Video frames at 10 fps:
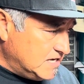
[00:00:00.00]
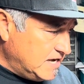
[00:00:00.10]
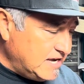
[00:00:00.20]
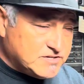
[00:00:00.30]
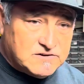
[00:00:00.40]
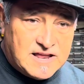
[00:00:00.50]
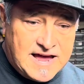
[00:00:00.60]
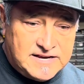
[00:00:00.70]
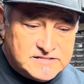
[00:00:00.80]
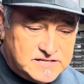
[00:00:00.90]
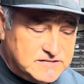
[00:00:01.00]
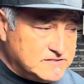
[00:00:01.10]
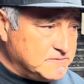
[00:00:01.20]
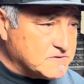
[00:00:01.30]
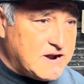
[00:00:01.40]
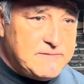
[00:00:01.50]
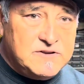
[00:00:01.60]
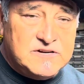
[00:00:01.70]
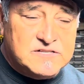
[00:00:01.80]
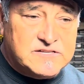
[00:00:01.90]
hit your likes and subscribe
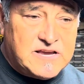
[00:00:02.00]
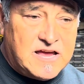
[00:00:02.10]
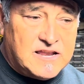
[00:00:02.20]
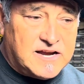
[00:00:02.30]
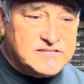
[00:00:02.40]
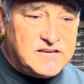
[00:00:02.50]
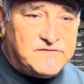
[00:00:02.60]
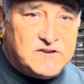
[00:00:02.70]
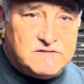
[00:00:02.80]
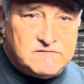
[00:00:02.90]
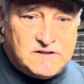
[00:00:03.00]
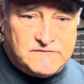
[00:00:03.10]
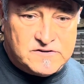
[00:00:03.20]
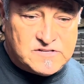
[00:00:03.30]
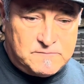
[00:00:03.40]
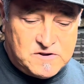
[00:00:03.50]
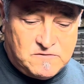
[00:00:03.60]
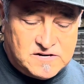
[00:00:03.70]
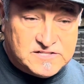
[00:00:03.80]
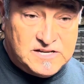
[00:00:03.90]
to us. And like I said, if there's something you
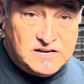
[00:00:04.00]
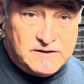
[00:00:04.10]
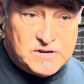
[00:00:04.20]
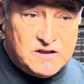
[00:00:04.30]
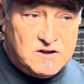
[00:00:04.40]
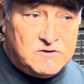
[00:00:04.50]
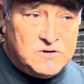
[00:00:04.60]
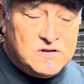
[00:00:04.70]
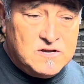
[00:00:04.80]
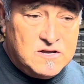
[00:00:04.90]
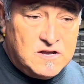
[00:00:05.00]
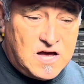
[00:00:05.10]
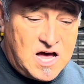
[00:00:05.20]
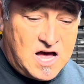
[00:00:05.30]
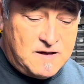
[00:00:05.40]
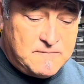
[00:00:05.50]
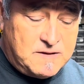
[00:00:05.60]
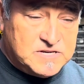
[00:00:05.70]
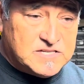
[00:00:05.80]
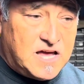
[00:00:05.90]
want to see, let me know.
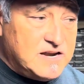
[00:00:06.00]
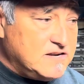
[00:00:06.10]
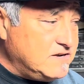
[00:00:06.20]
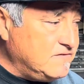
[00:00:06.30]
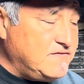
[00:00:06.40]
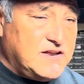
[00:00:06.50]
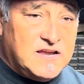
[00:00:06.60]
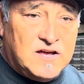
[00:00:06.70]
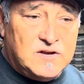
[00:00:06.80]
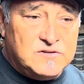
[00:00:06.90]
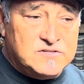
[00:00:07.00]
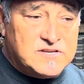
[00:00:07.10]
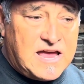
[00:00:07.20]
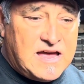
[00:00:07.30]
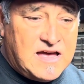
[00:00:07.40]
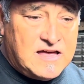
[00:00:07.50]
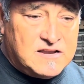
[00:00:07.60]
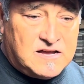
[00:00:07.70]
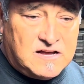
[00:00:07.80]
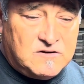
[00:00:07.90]
I'm excited to do videos, and
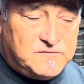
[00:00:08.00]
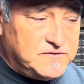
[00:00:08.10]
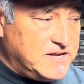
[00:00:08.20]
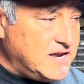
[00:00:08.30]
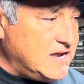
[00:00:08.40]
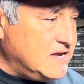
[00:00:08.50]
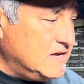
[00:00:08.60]
hopefully